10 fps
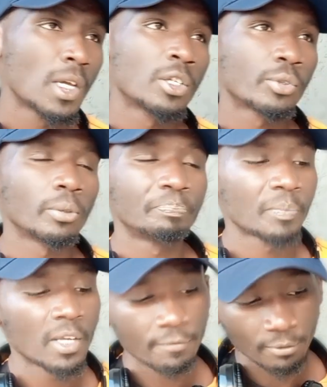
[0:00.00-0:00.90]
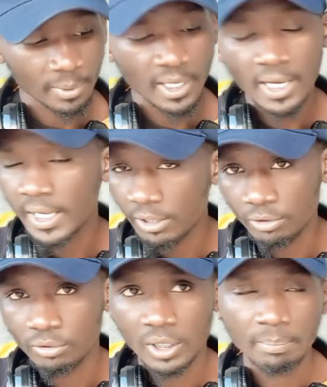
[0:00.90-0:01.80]
So from there, now
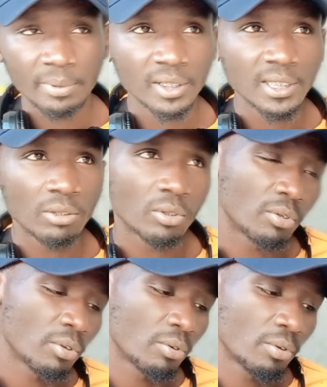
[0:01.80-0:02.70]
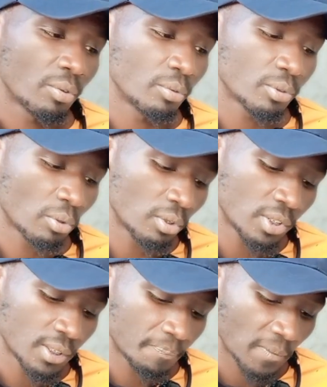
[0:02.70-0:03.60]
you can break down all those
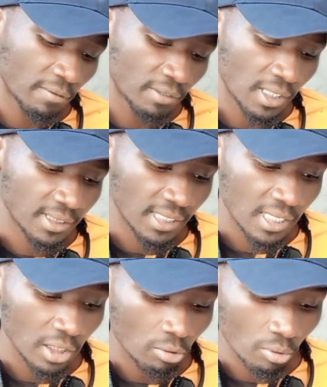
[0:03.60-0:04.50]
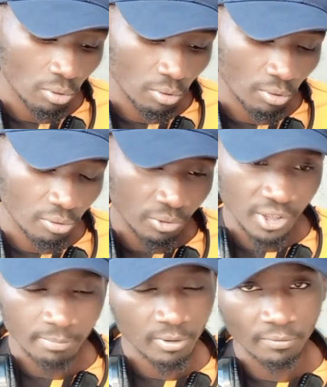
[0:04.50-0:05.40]
chords after understanding all the
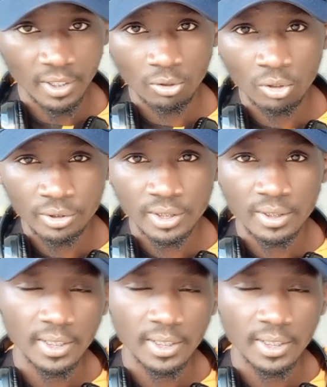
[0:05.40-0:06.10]
shapes of the chords,